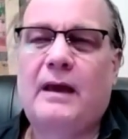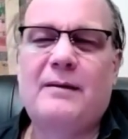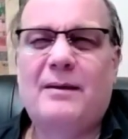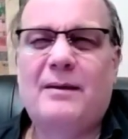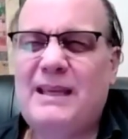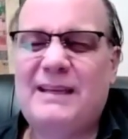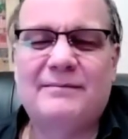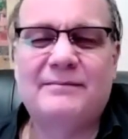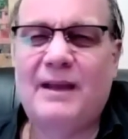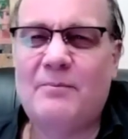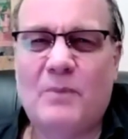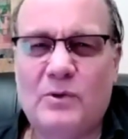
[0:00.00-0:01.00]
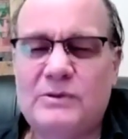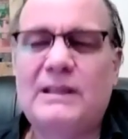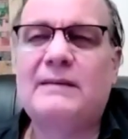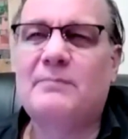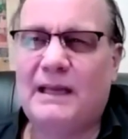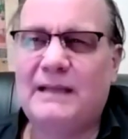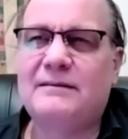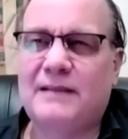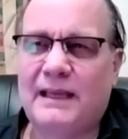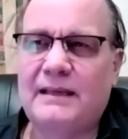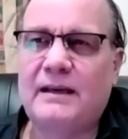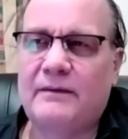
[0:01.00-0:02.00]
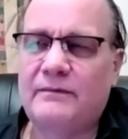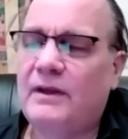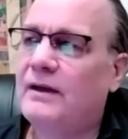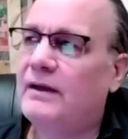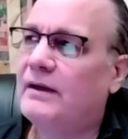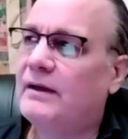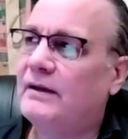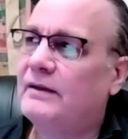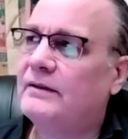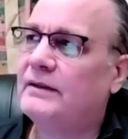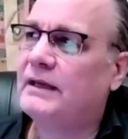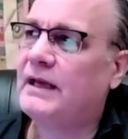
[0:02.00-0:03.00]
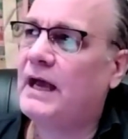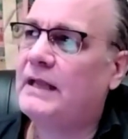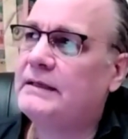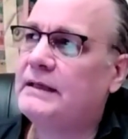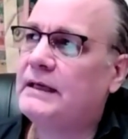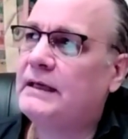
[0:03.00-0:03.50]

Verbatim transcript: I, I mean, not mostly, but like of uh, the gut.